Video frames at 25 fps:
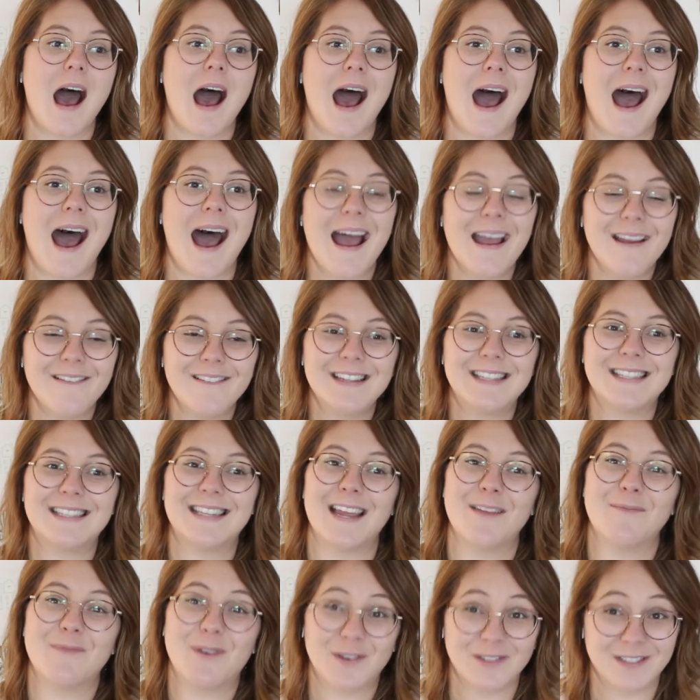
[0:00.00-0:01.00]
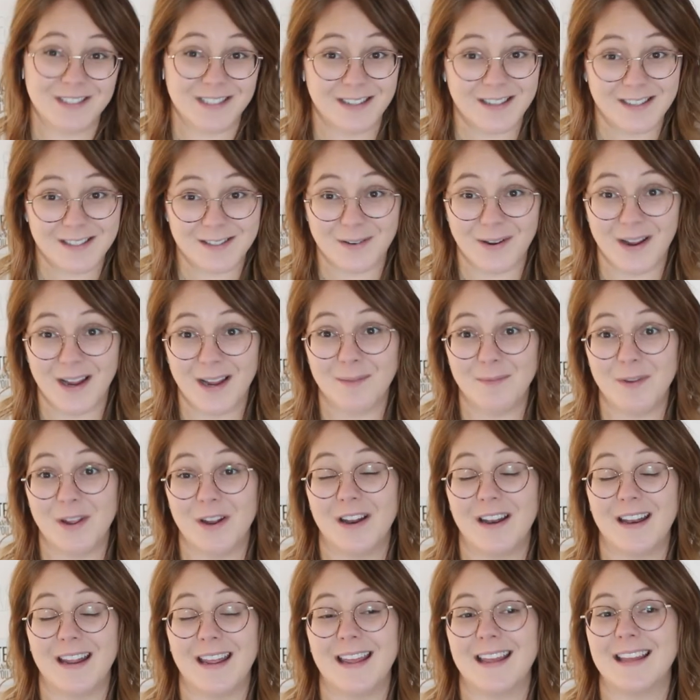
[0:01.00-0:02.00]
I would say most of the sewing
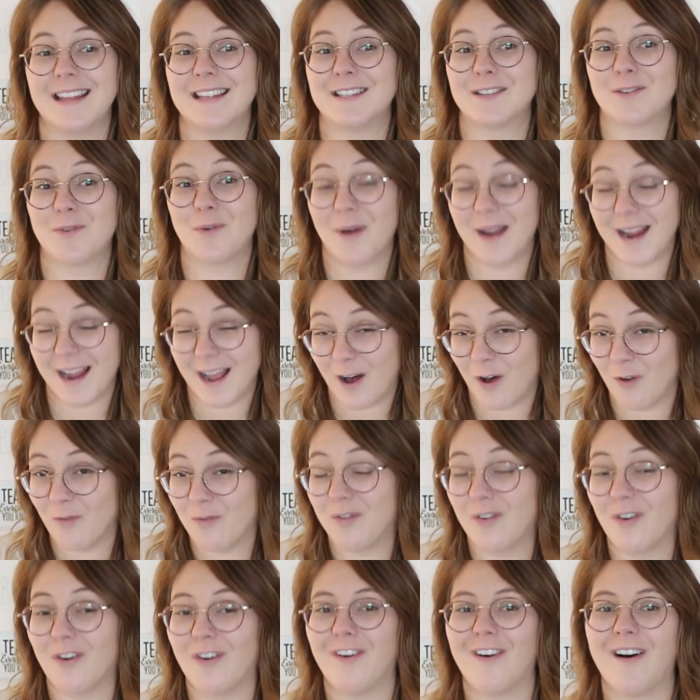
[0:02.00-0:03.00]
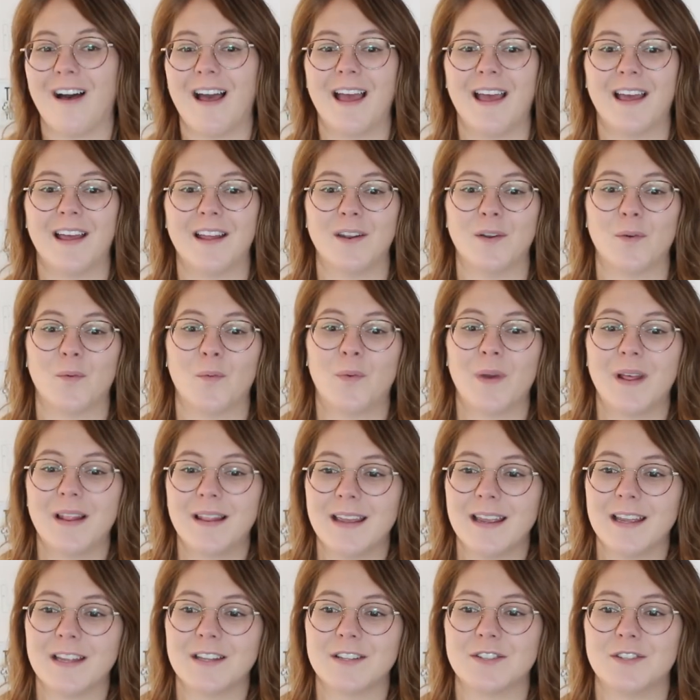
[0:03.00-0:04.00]
community is quite helpful and willing
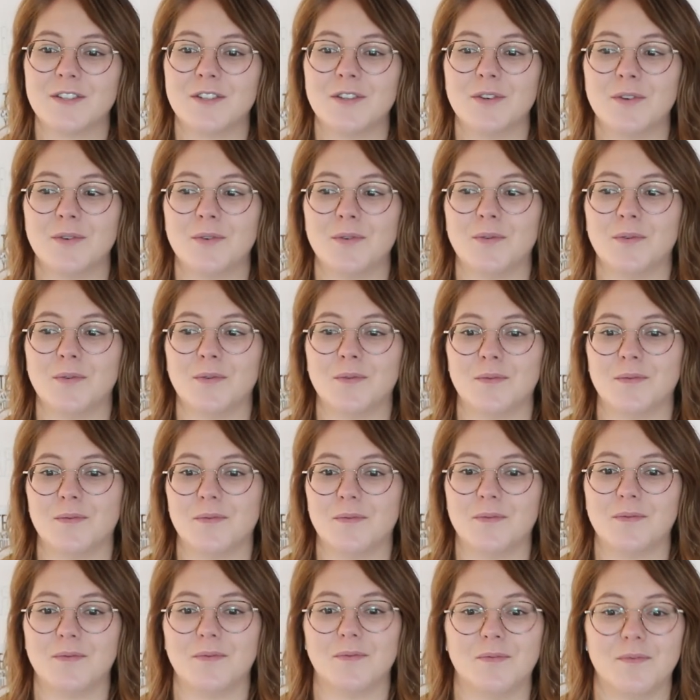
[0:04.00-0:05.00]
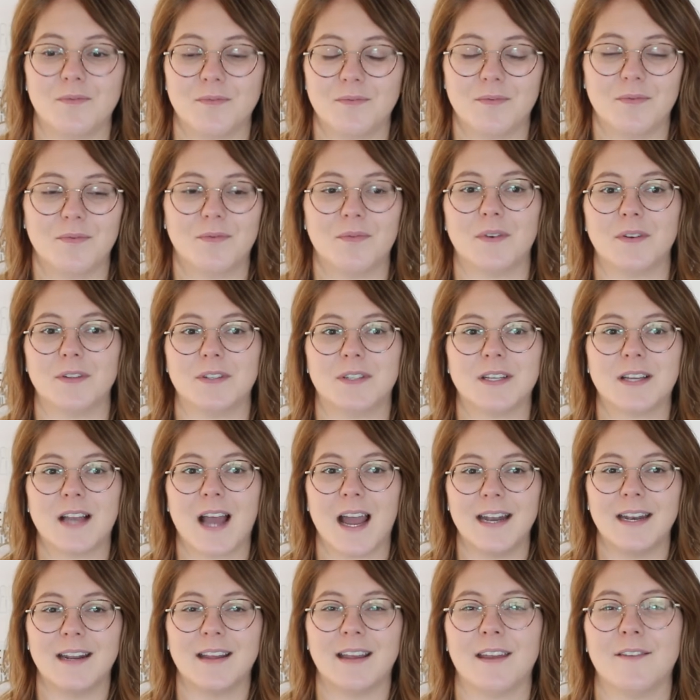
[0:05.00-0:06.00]
to to
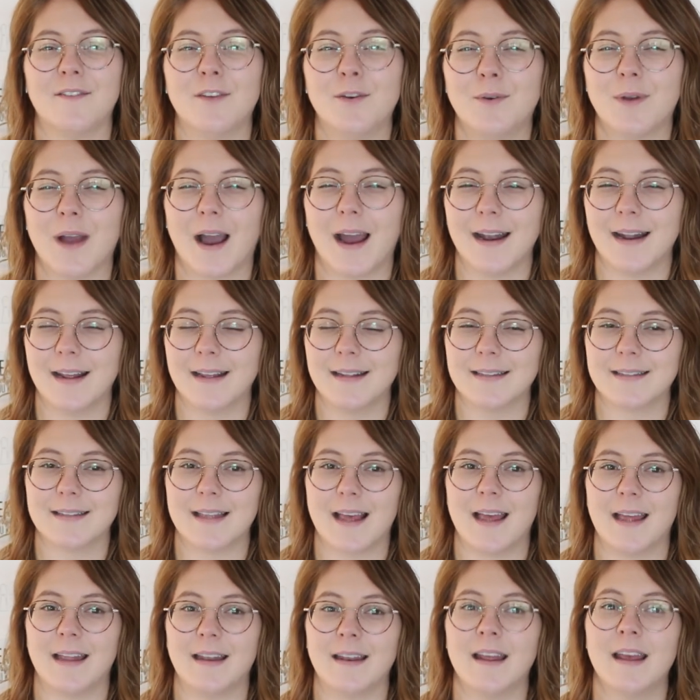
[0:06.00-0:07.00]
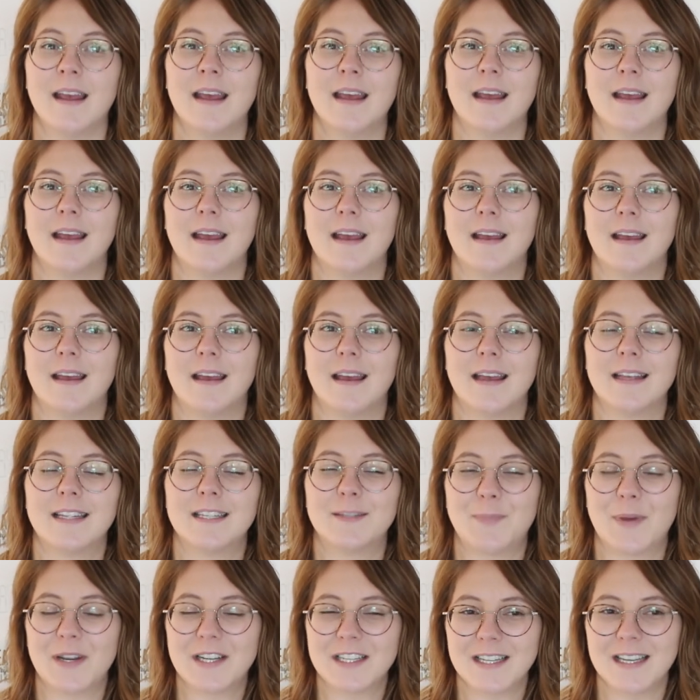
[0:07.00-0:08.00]
kind of give you guidance and
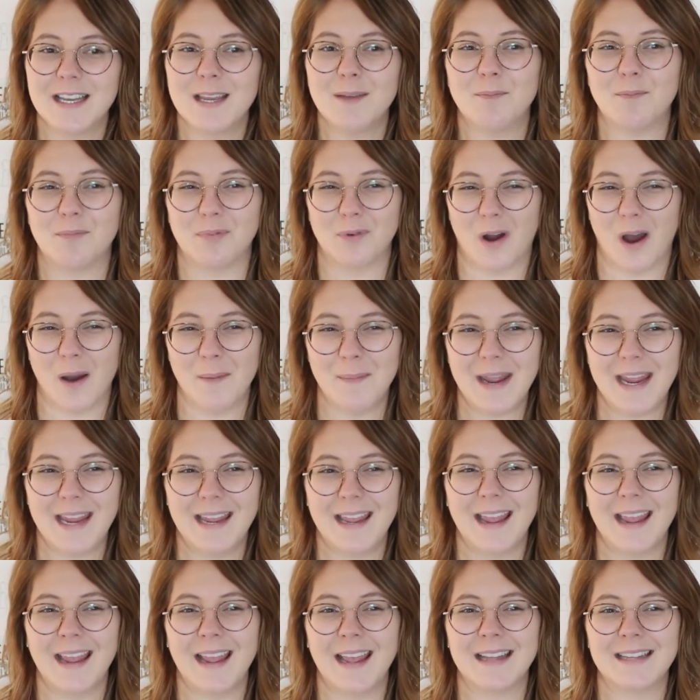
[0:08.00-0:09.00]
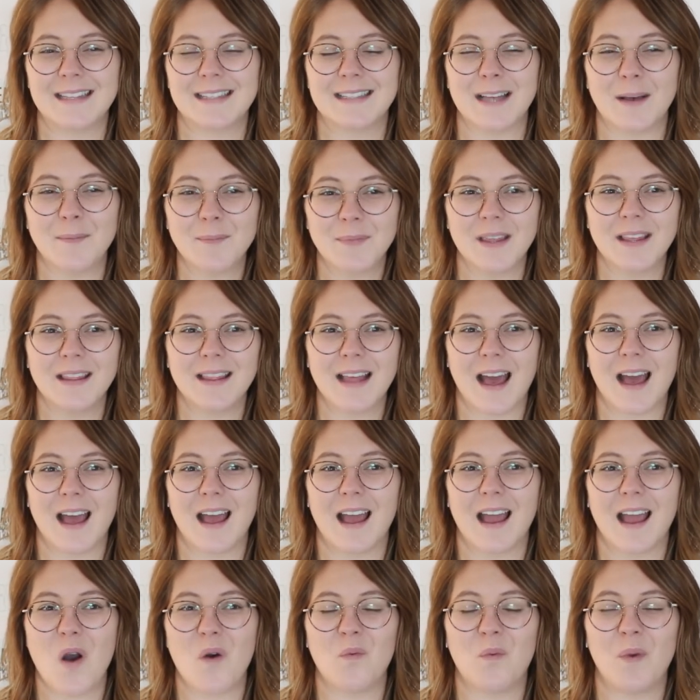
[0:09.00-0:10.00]
especially in bra making, it's something
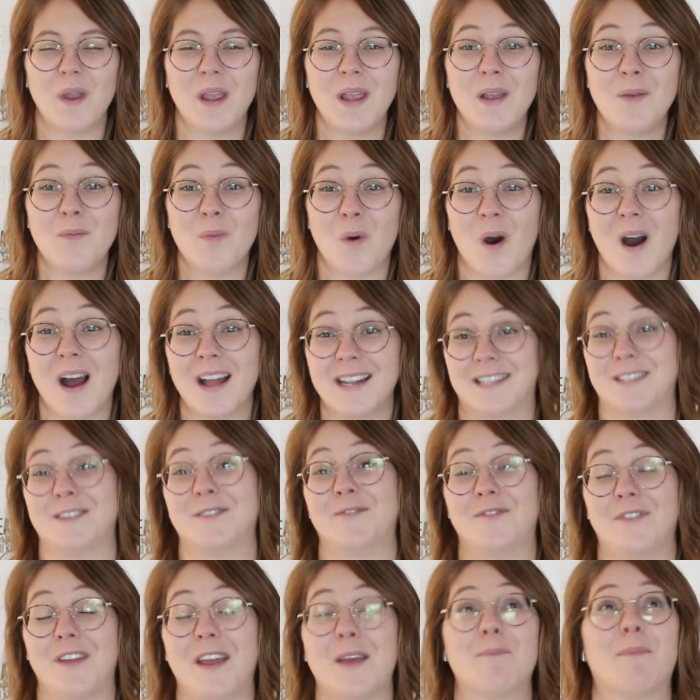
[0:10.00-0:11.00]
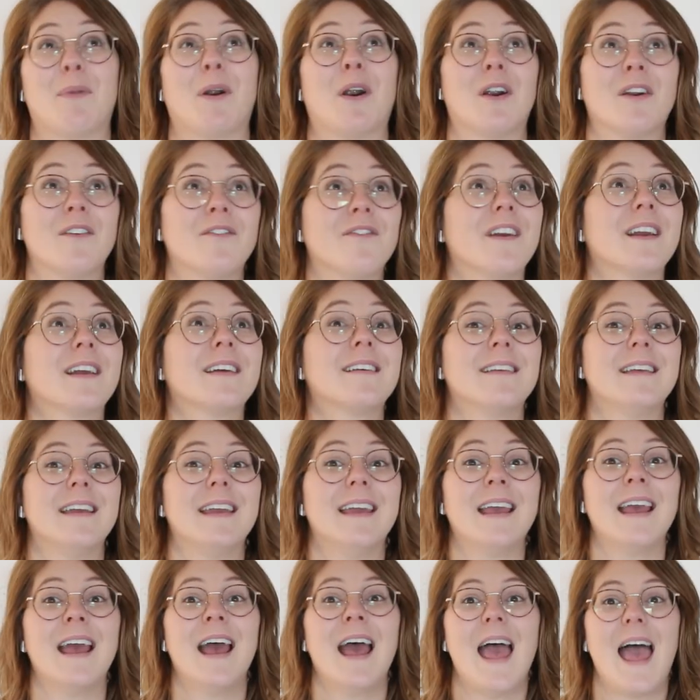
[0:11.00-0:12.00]
that we want to fit
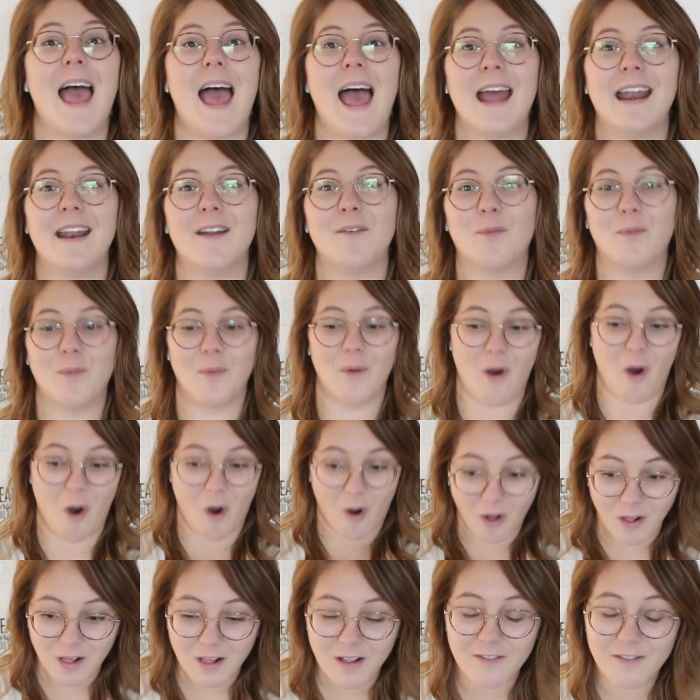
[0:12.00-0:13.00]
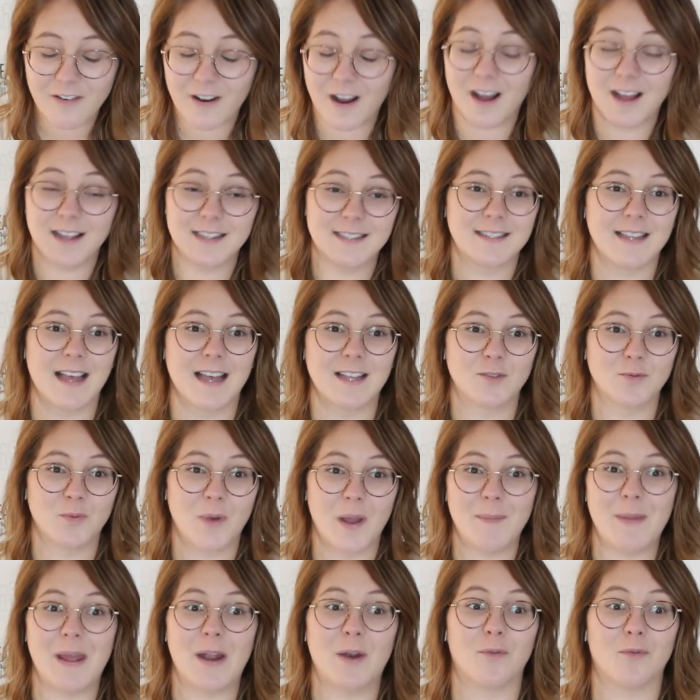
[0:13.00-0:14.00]
perfectly. And all of us as
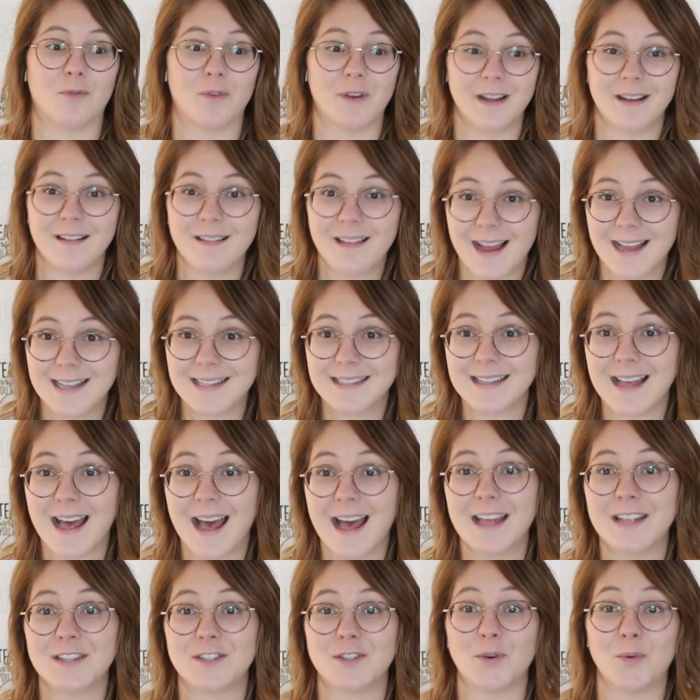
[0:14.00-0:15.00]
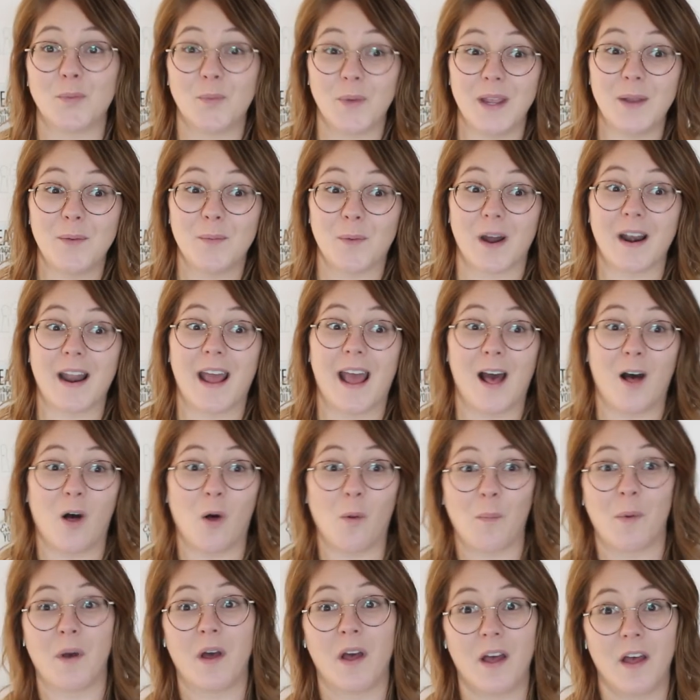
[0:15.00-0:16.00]
women realize that. So we want to
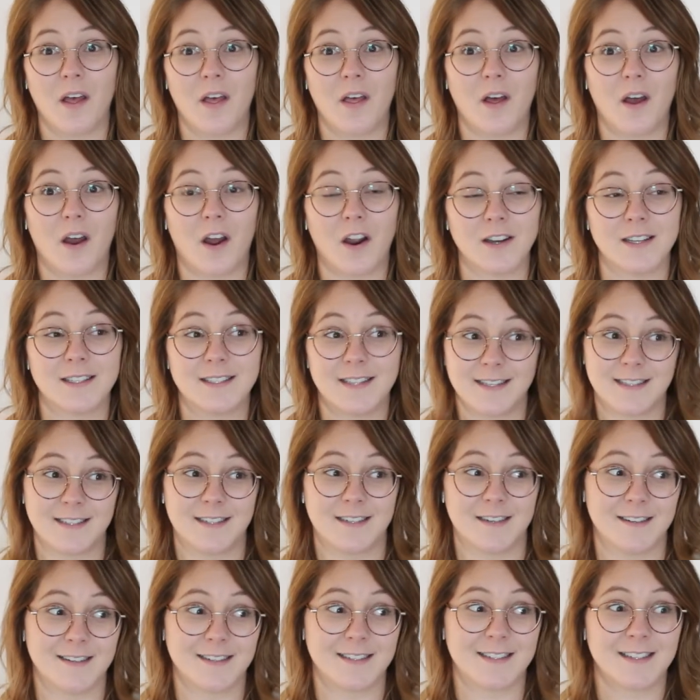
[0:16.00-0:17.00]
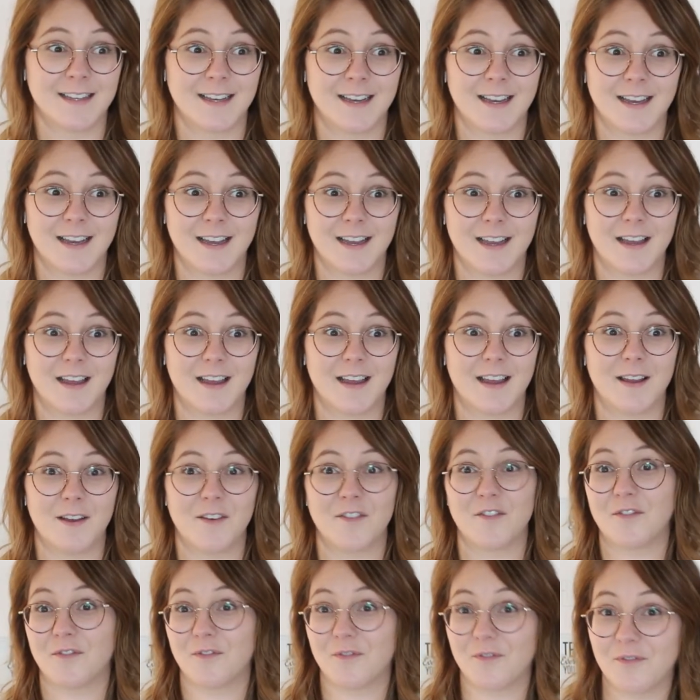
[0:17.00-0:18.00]
help our sisters
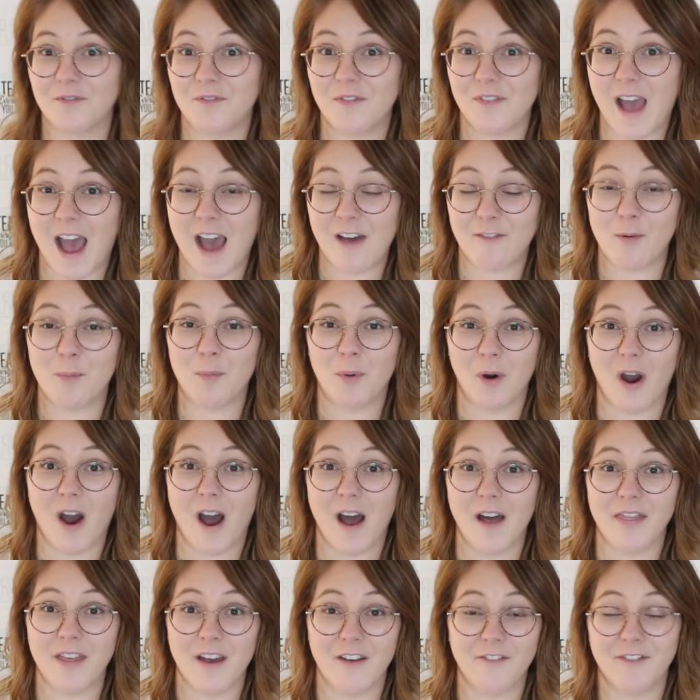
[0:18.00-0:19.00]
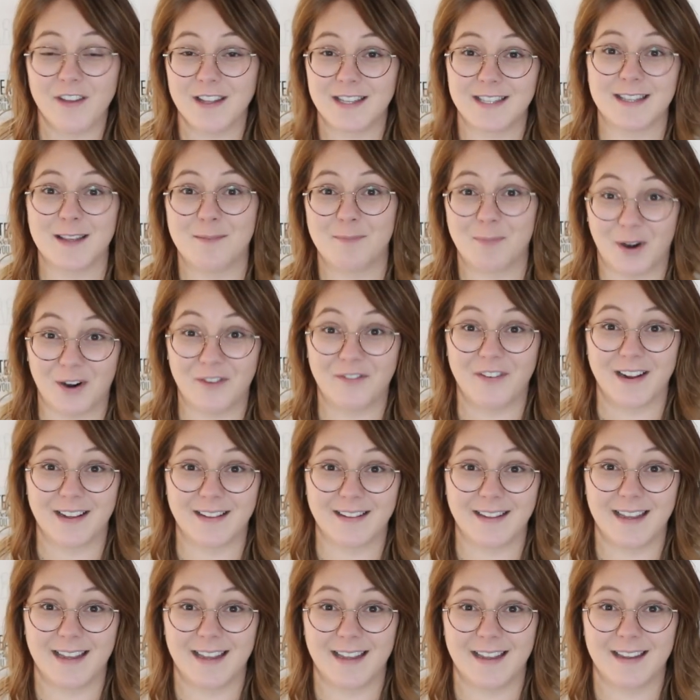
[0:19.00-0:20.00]
have a bra that fits them
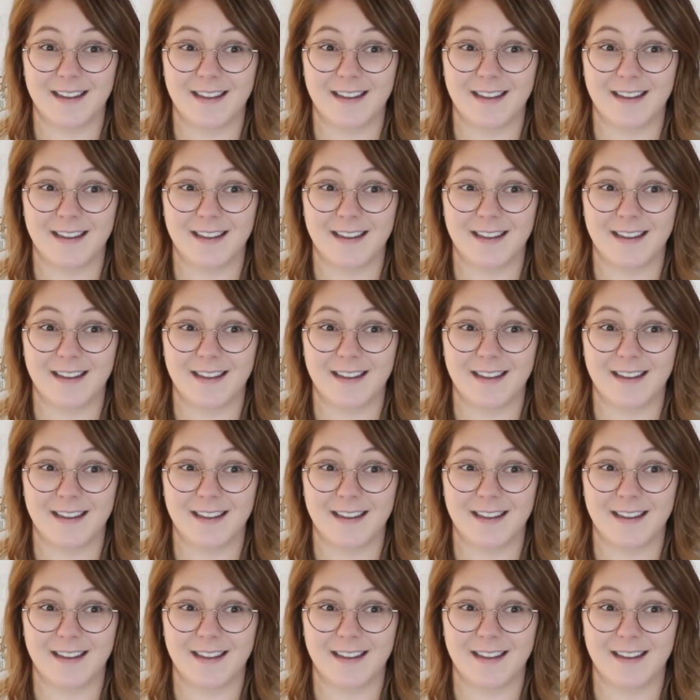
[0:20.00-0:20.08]
perfectly.